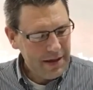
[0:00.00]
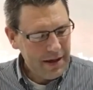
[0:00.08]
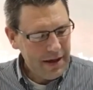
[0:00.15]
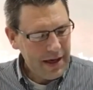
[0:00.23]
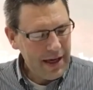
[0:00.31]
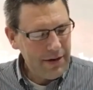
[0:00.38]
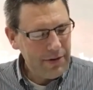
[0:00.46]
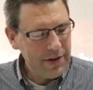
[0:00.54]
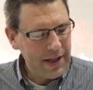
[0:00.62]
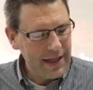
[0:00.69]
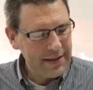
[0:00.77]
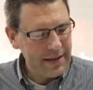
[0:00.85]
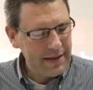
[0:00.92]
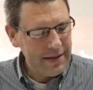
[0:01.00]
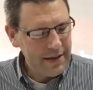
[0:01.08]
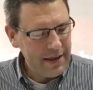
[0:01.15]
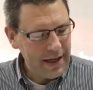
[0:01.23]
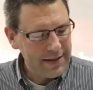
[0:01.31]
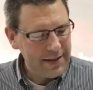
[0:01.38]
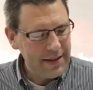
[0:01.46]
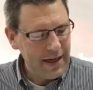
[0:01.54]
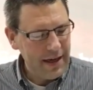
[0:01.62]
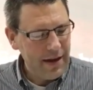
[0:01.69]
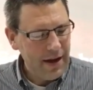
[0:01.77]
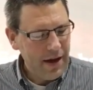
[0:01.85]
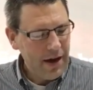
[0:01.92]
He relented, yes, he
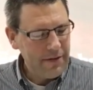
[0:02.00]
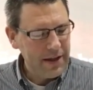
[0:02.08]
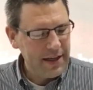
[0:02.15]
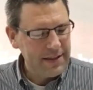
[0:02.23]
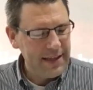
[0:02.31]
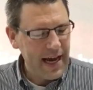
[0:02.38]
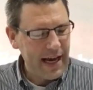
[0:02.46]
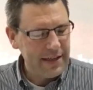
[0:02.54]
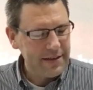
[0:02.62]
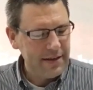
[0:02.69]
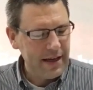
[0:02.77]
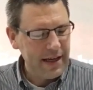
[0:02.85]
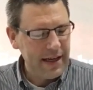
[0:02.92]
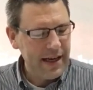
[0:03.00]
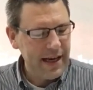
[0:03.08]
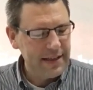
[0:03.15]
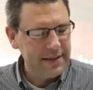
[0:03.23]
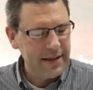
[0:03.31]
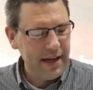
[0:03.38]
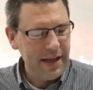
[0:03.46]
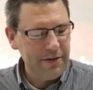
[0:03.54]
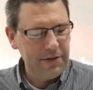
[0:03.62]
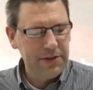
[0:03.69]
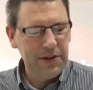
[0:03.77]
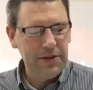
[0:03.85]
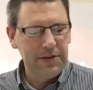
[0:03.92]
did, of the disaster that he had said he
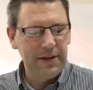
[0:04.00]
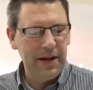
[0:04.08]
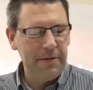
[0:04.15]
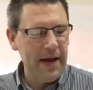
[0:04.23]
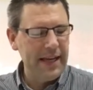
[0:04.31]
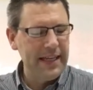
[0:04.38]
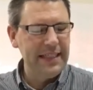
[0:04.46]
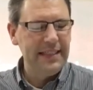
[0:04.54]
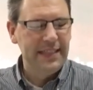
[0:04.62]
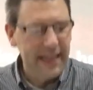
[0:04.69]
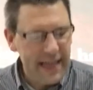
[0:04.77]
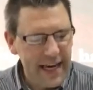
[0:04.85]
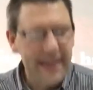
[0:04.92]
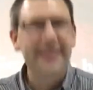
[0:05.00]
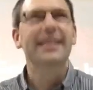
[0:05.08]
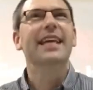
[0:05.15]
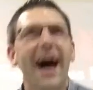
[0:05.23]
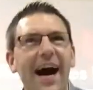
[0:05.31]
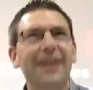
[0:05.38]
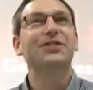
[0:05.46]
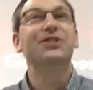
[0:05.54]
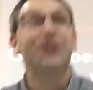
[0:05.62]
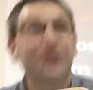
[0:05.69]
would do to them, and he did not do